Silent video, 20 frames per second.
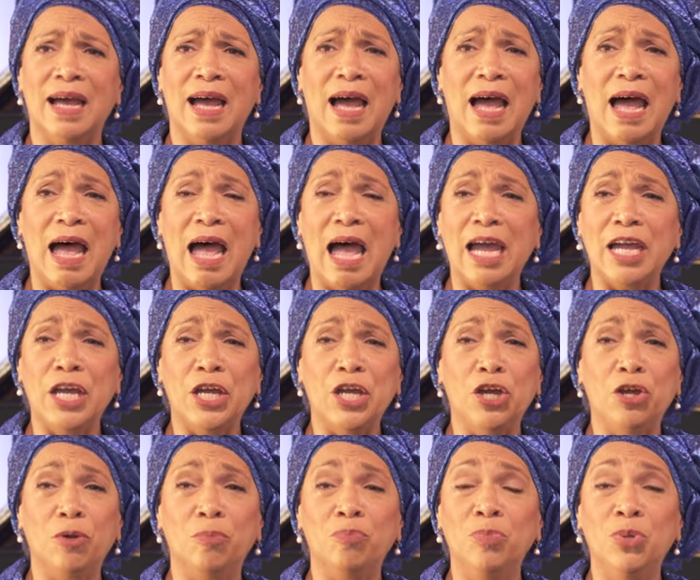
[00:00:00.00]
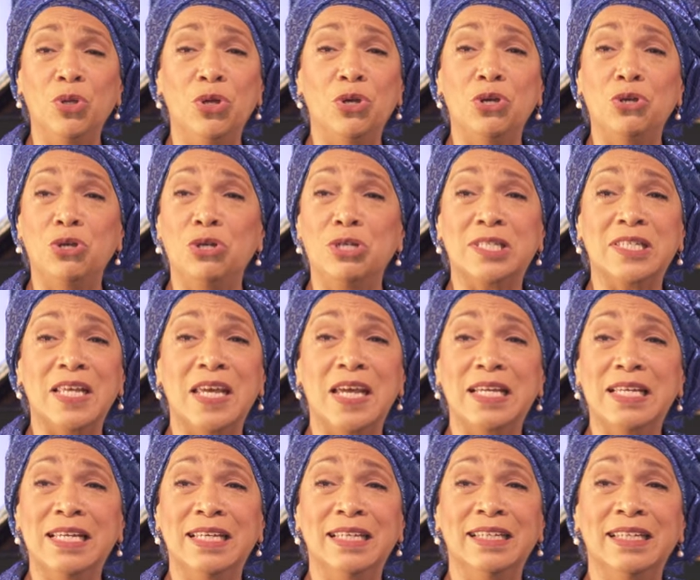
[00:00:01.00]
I hear
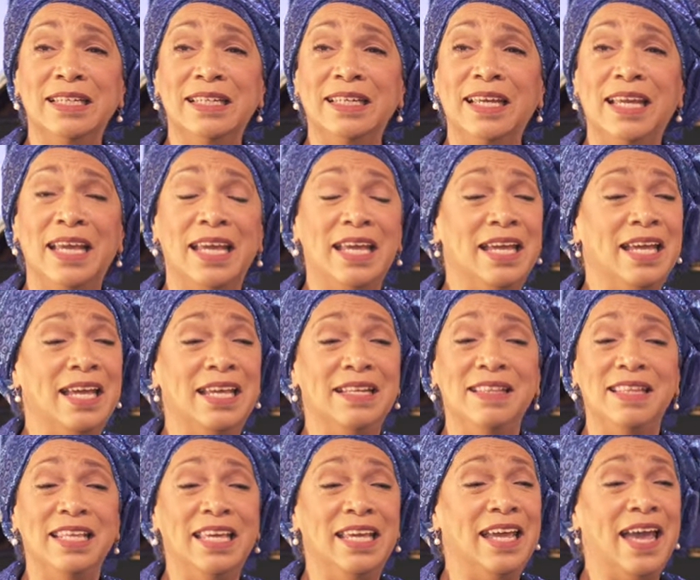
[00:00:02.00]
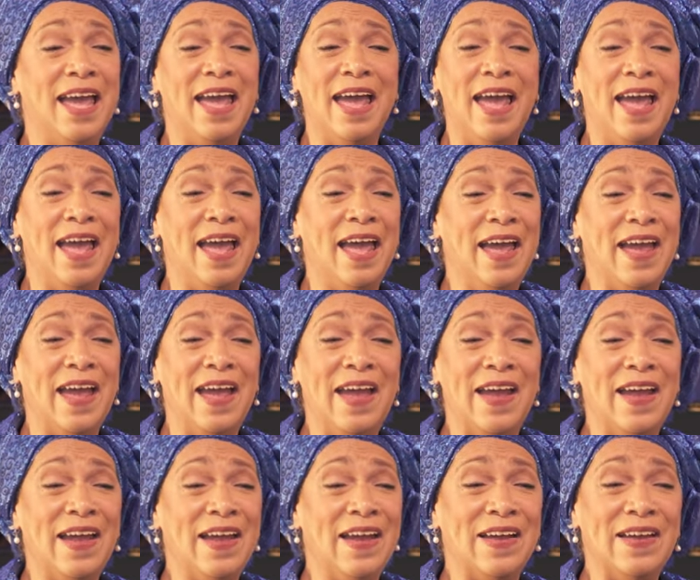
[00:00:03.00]
music in the air